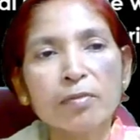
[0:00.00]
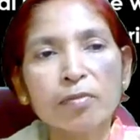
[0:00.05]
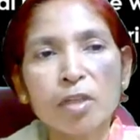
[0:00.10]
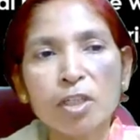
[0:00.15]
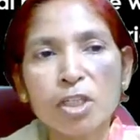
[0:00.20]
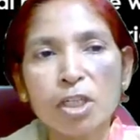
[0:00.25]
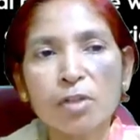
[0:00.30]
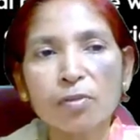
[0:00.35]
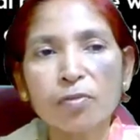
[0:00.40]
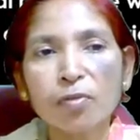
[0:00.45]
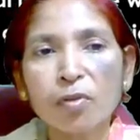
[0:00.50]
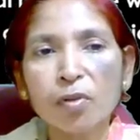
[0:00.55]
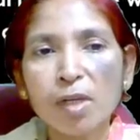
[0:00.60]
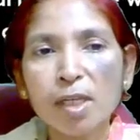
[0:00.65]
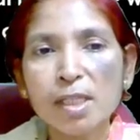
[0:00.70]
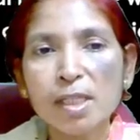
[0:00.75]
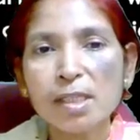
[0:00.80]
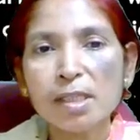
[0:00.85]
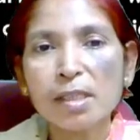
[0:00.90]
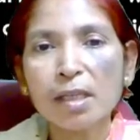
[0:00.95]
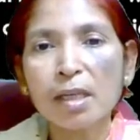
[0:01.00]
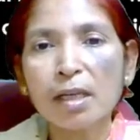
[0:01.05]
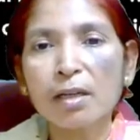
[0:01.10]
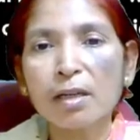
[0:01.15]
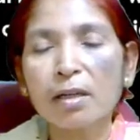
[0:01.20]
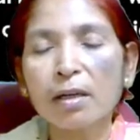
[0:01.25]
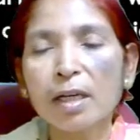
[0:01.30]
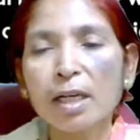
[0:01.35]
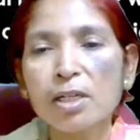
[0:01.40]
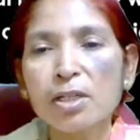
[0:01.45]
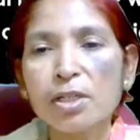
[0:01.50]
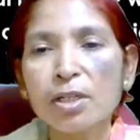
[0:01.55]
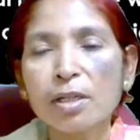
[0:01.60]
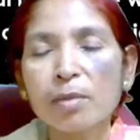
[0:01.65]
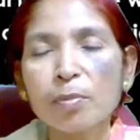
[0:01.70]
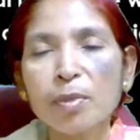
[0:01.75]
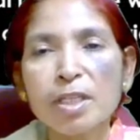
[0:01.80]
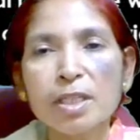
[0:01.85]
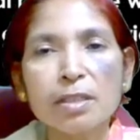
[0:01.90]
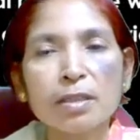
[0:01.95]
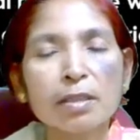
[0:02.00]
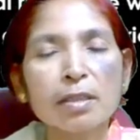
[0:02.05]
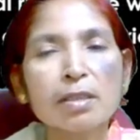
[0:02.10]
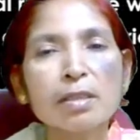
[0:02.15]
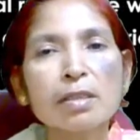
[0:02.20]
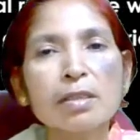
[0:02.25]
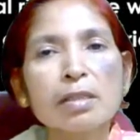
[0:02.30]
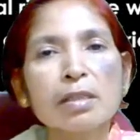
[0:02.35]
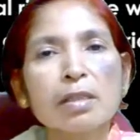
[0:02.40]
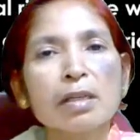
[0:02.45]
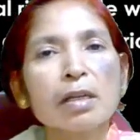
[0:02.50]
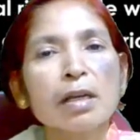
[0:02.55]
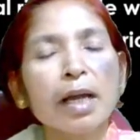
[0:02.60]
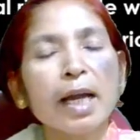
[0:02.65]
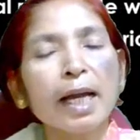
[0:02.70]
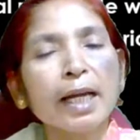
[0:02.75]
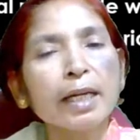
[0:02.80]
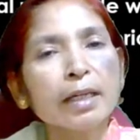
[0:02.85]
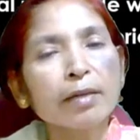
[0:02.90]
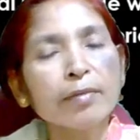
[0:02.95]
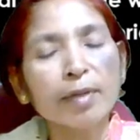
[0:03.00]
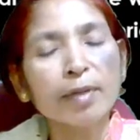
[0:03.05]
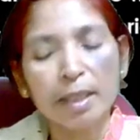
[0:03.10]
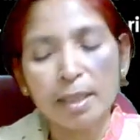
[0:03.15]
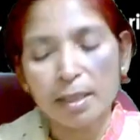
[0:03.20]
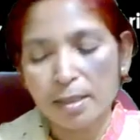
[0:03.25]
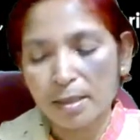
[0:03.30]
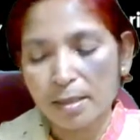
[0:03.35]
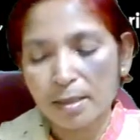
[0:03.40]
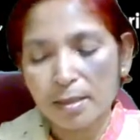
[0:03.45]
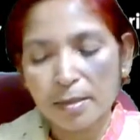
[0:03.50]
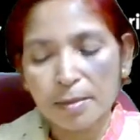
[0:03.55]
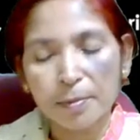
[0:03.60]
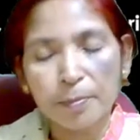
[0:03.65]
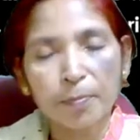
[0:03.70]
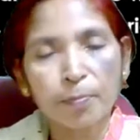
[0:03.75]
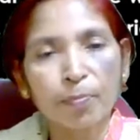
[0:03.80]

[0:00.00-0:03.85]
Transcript: which influence the international business activities.